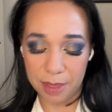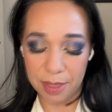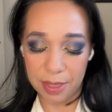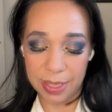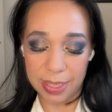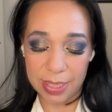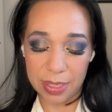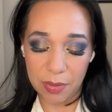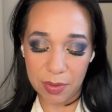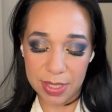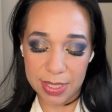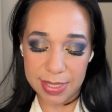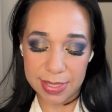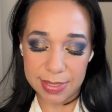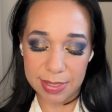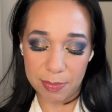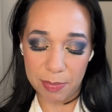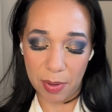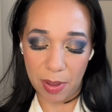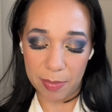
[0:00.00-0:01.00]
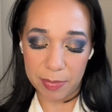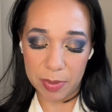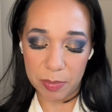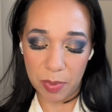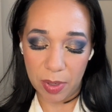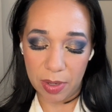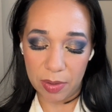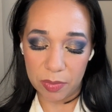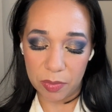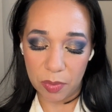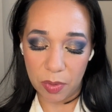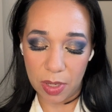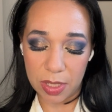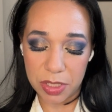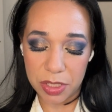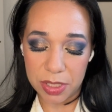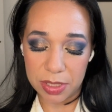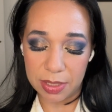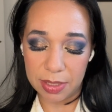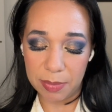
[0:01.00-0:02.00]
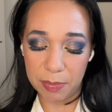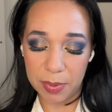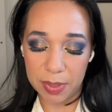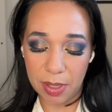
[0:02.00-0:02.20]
Here is a Bobbi Brown crushed lip